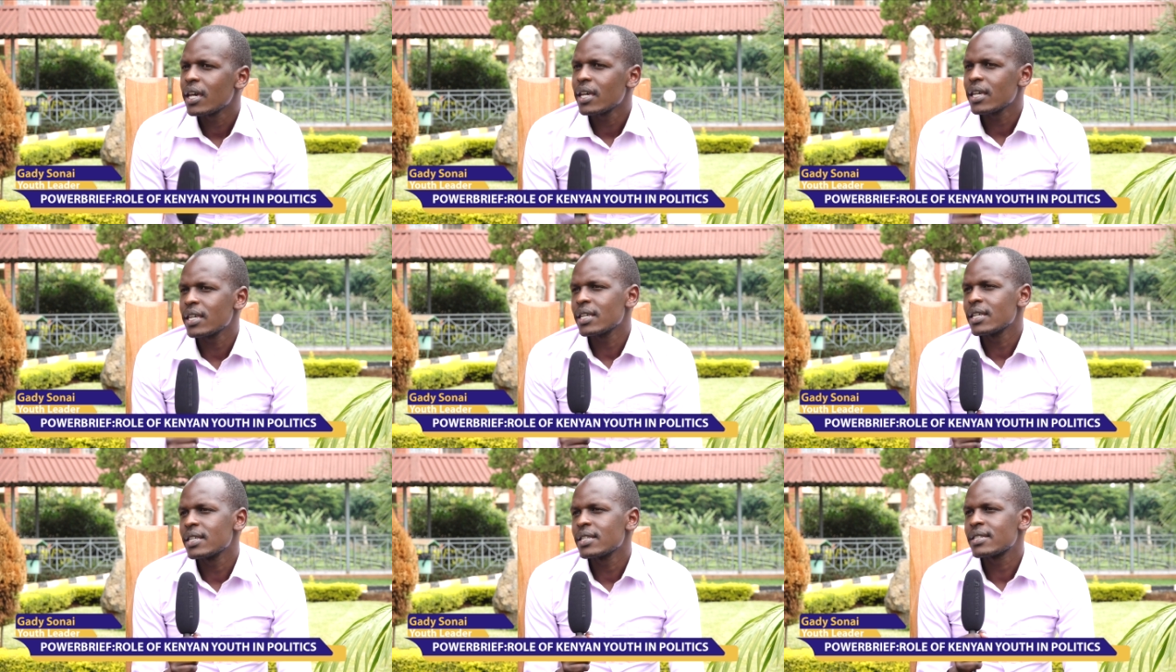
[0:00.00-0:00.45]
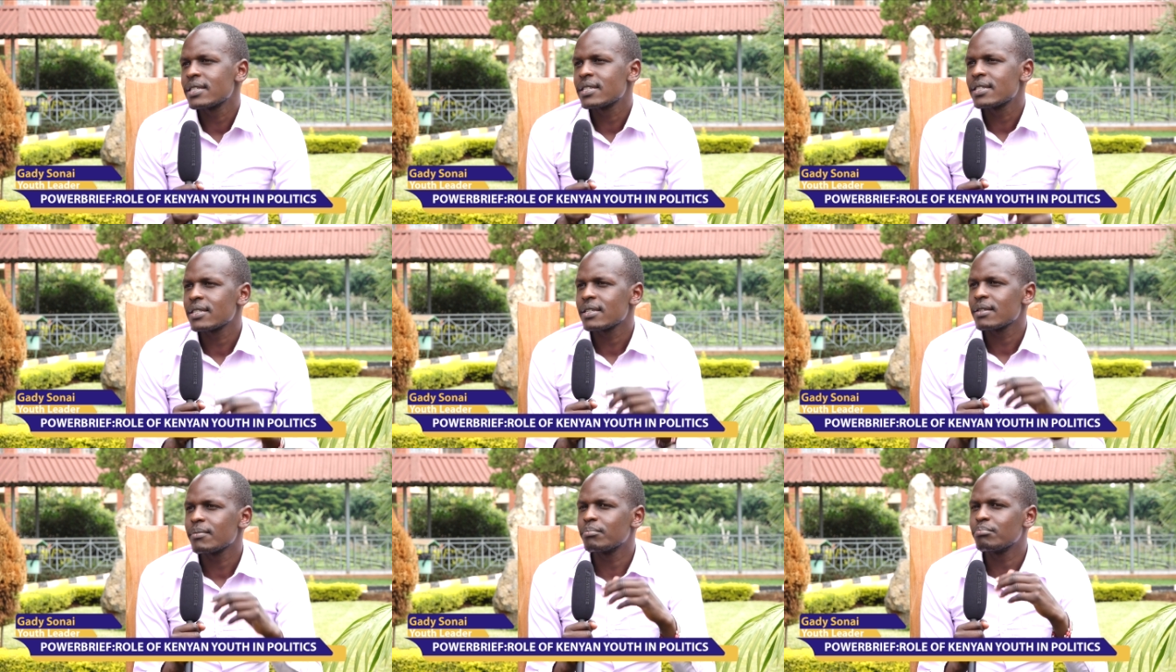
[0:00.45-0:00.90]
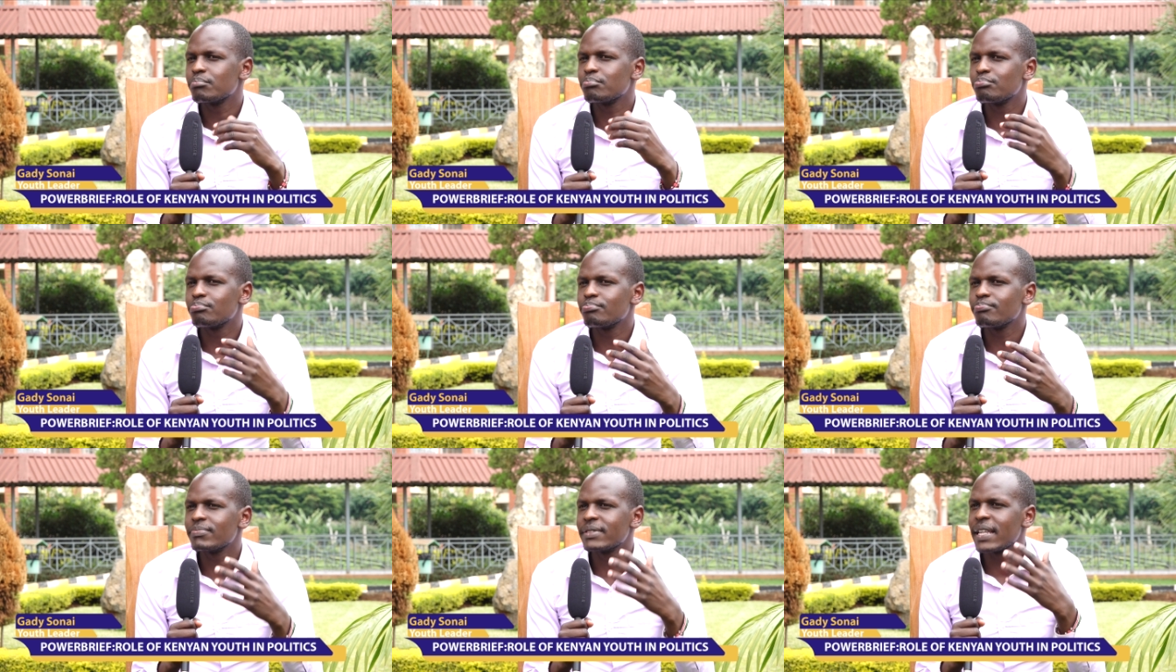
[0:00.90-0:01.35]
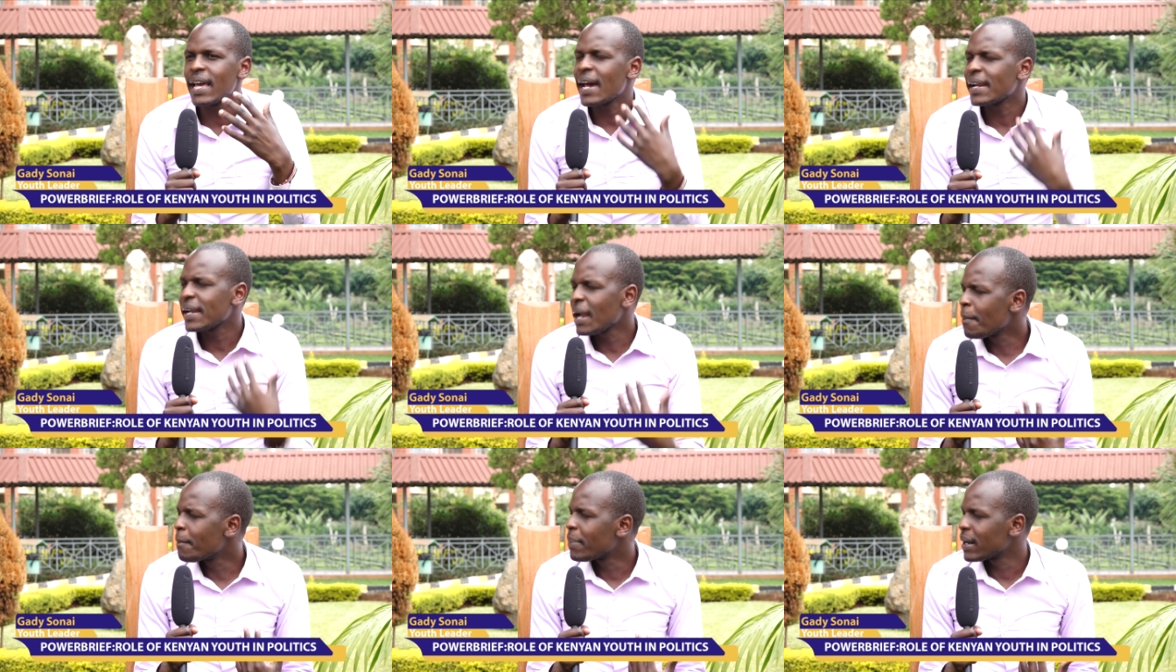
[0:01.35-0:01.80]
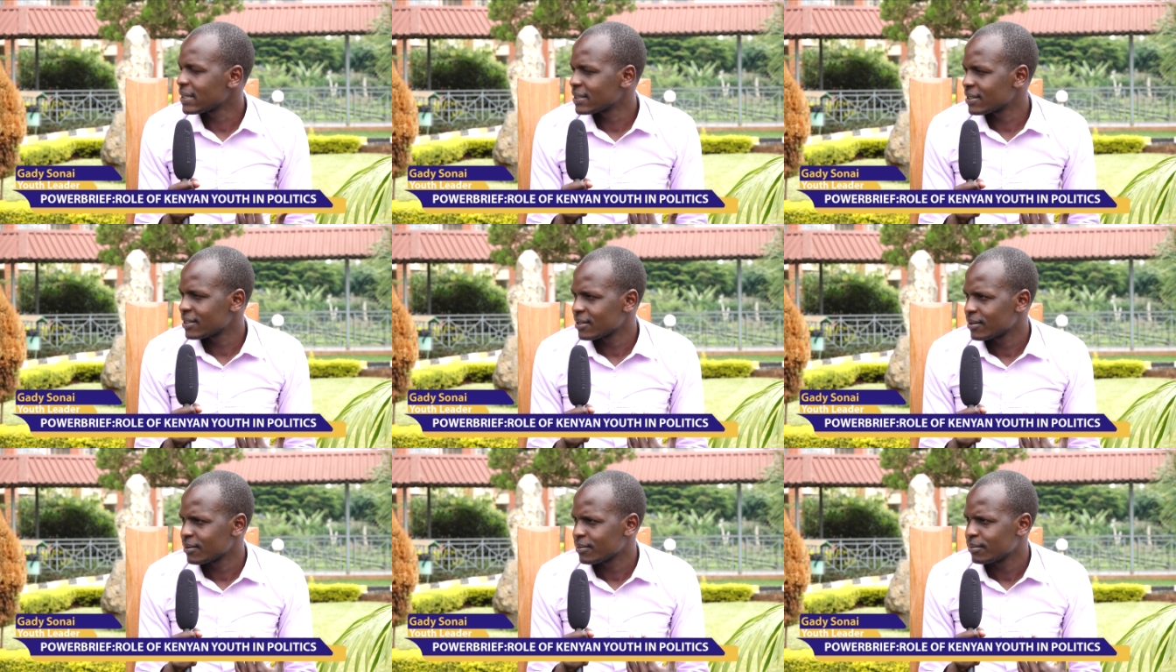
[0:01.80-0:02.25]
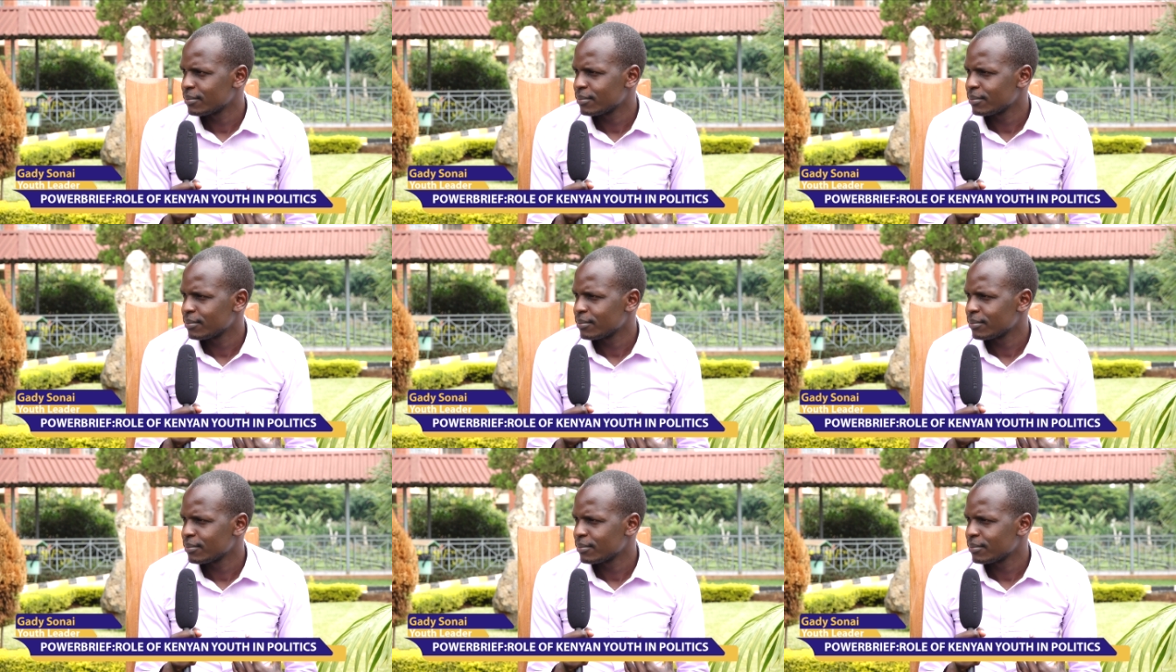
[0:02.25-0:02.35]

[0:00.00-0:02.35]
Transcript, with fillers: is their numbers.